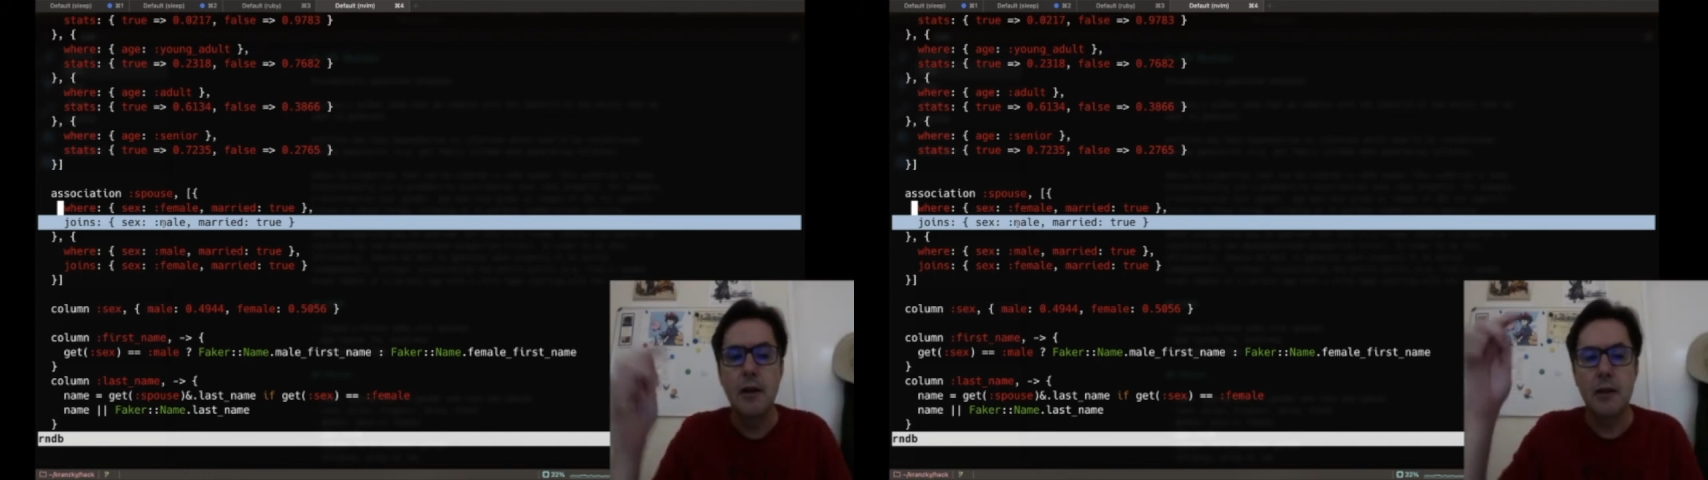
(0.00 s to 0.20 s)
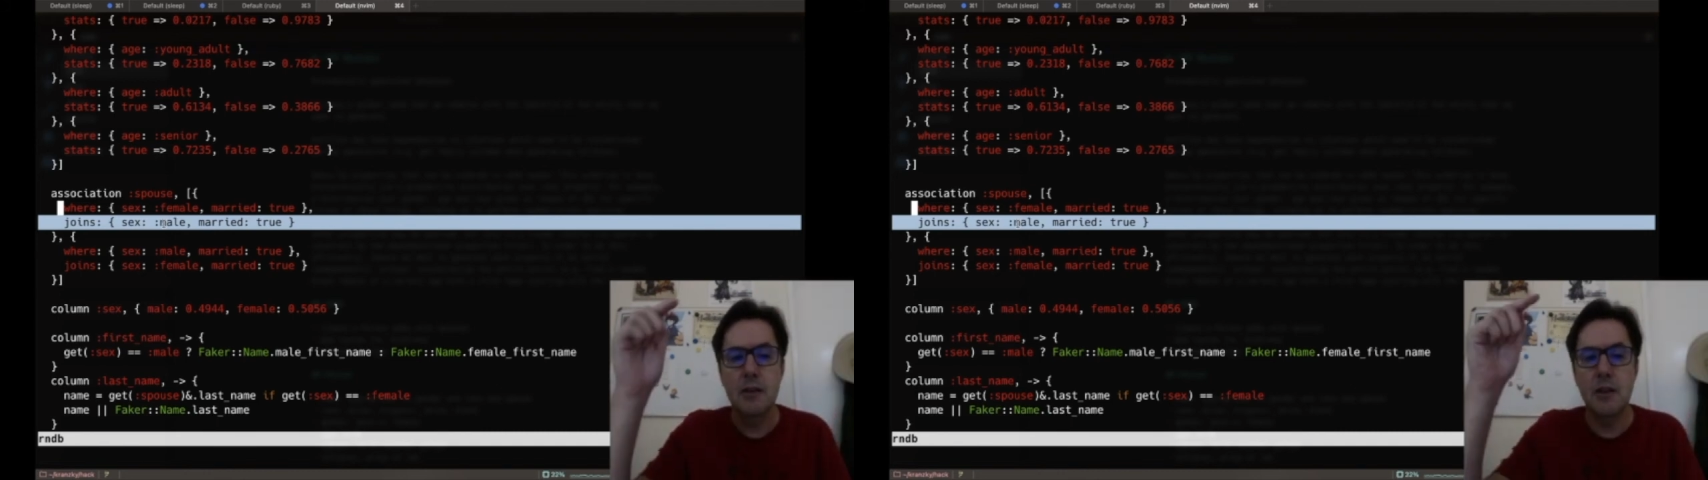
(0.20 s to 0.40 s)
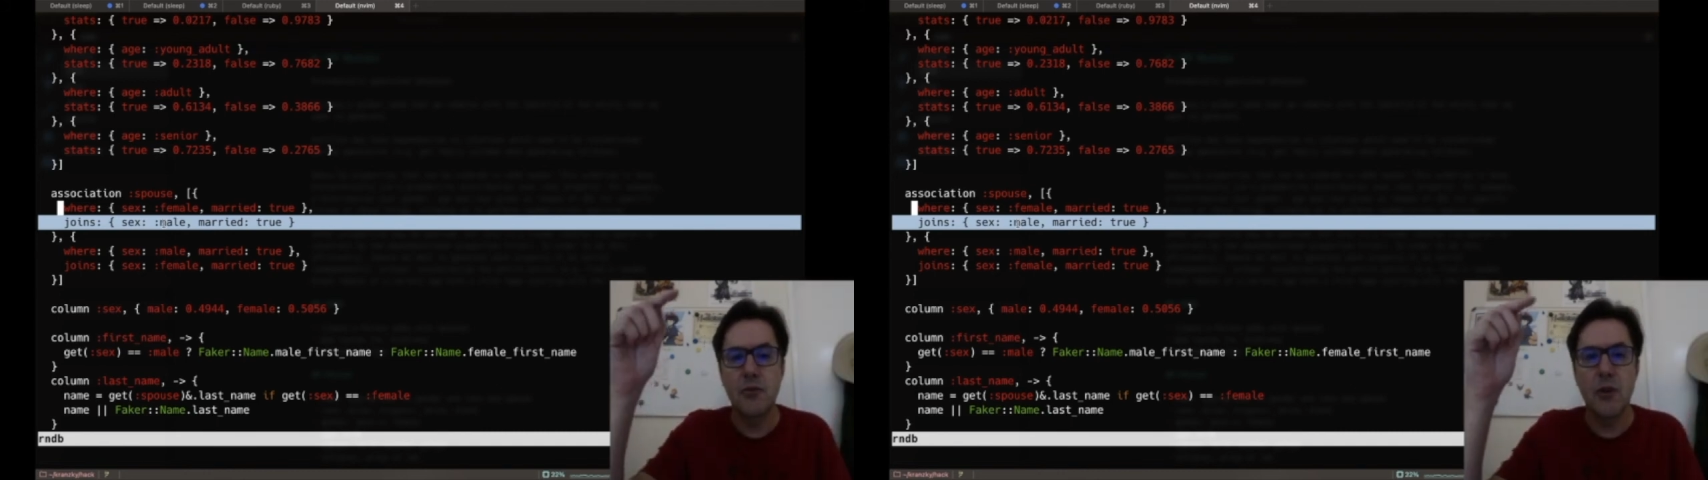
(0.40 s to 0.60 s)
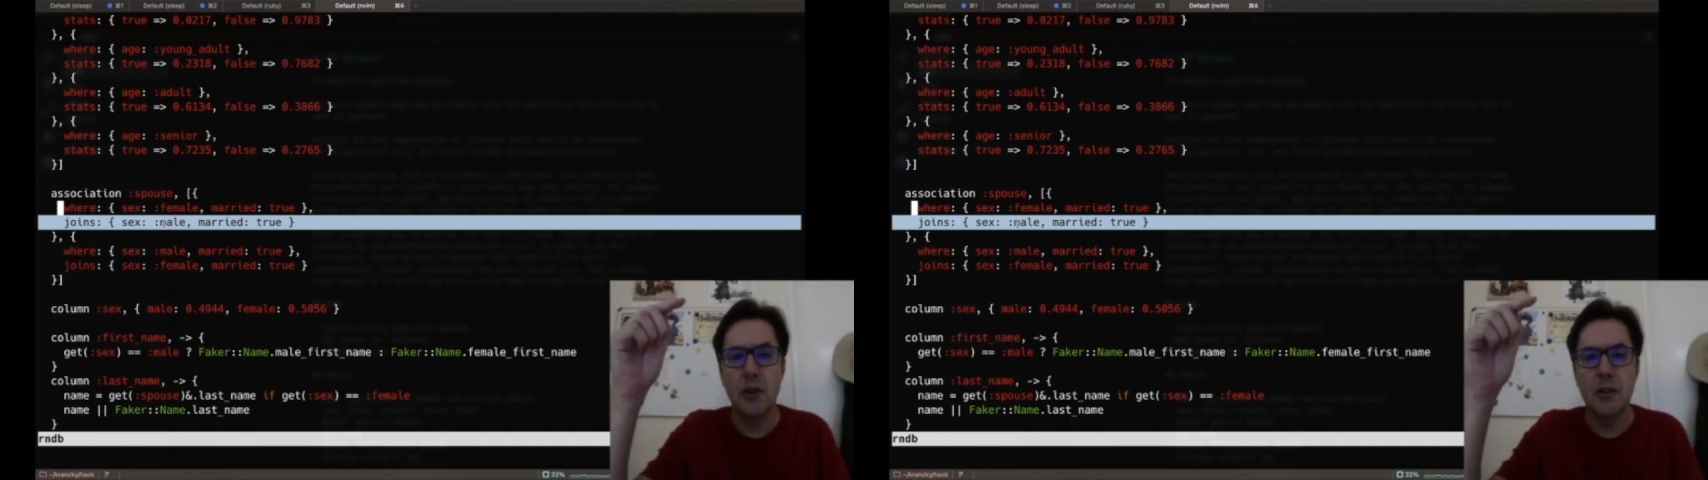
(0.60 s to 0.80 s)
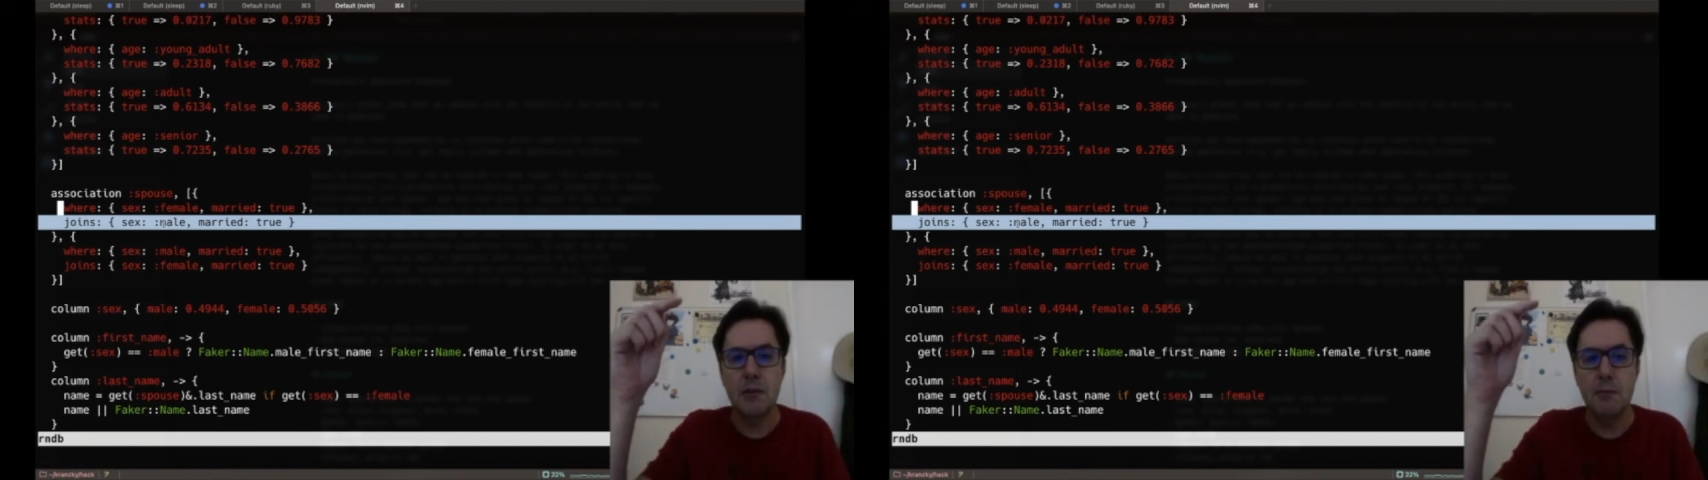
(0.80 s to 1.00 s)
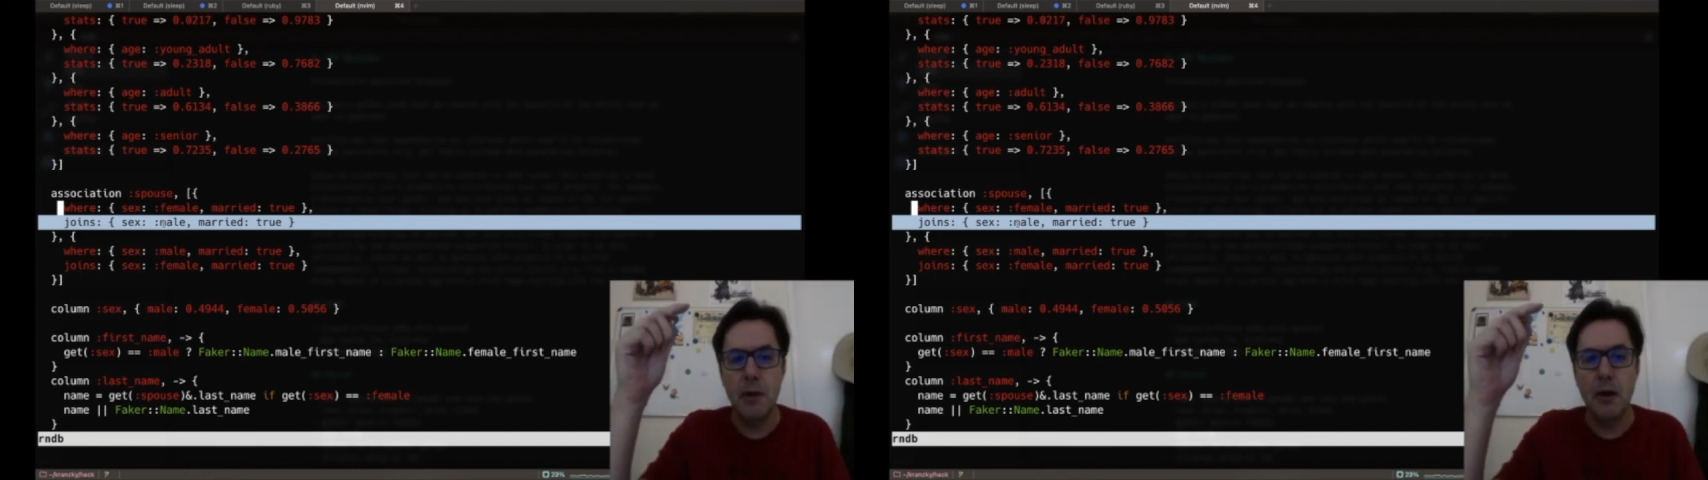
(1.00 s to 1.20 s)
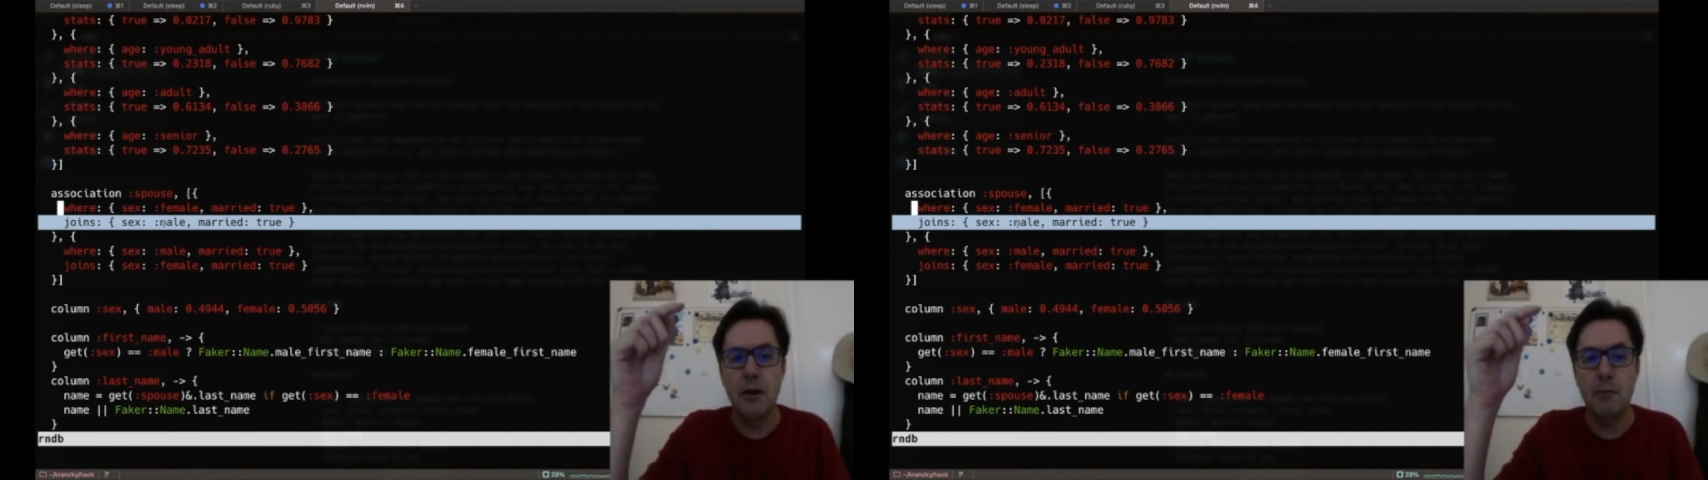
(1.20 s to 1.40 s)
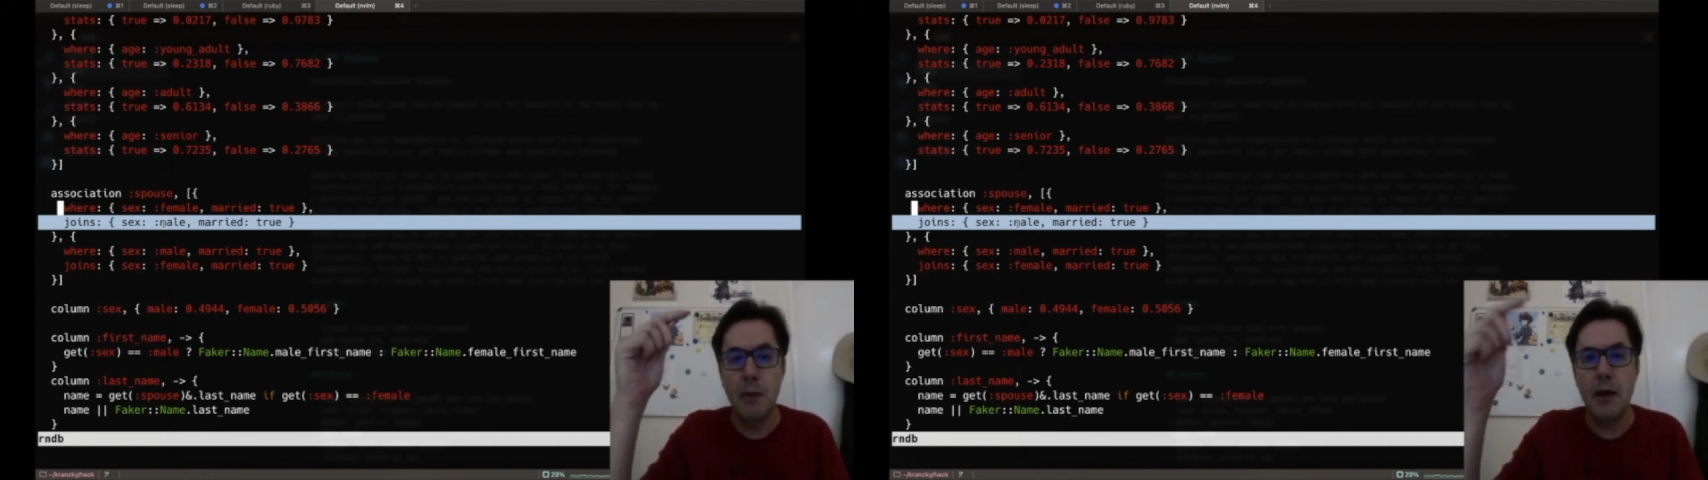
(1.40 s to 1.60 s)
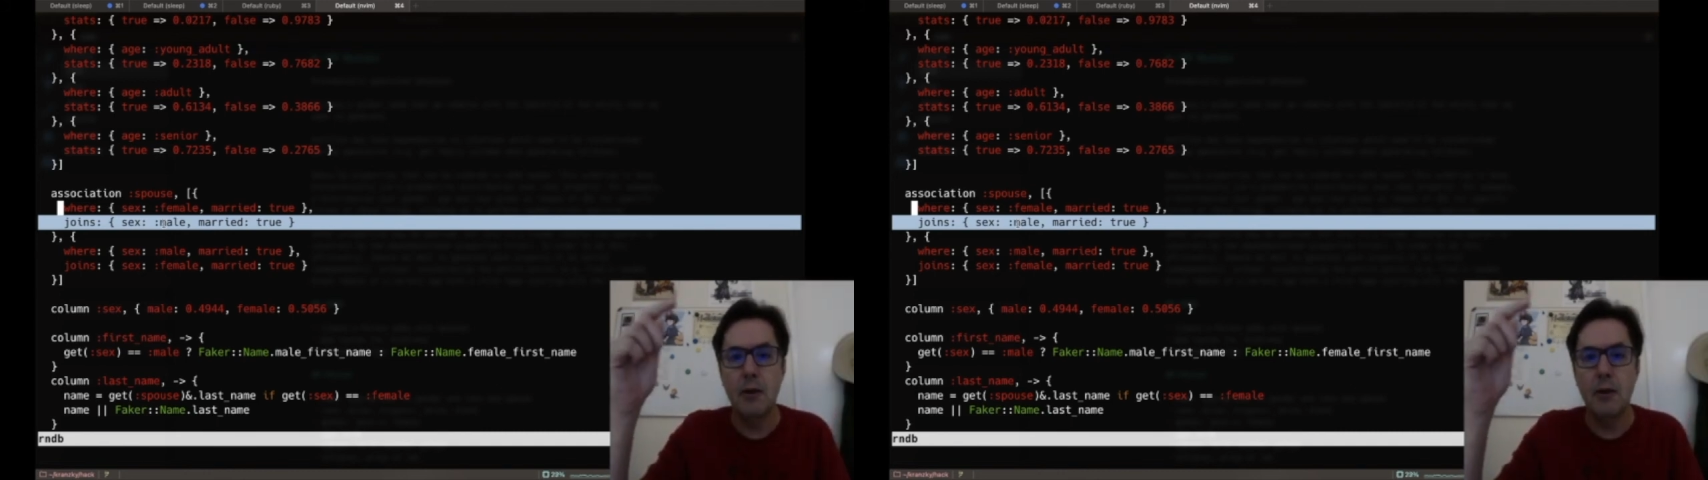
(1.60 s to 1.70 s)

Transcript: to the first married male